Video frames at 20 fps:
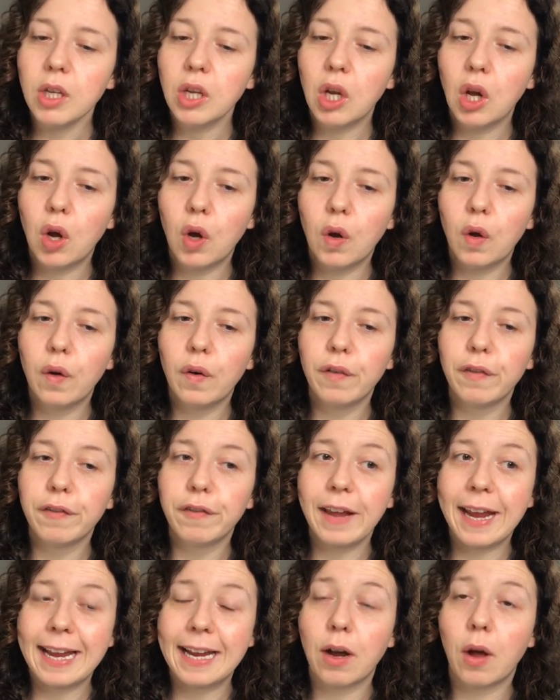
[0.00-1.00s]

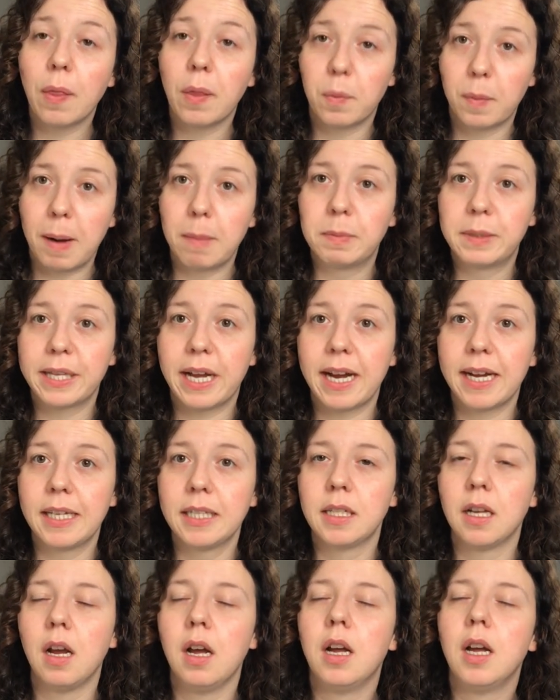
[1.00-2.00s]
of it on the
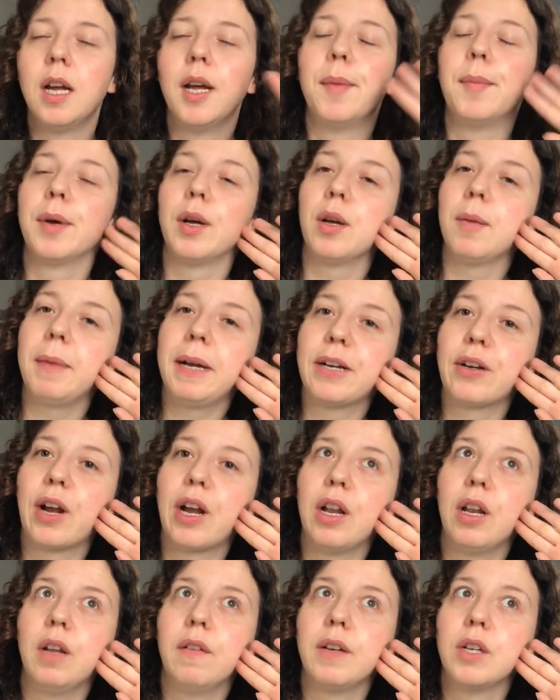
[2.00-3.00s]
website. But oh my god,
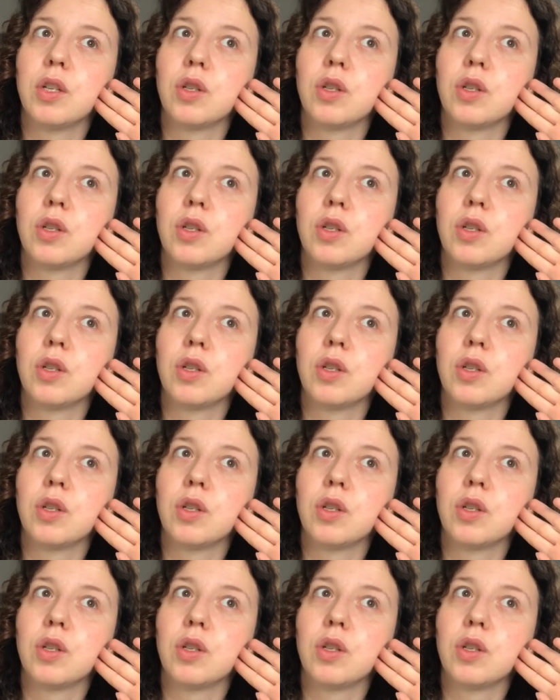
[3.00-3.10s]
I love it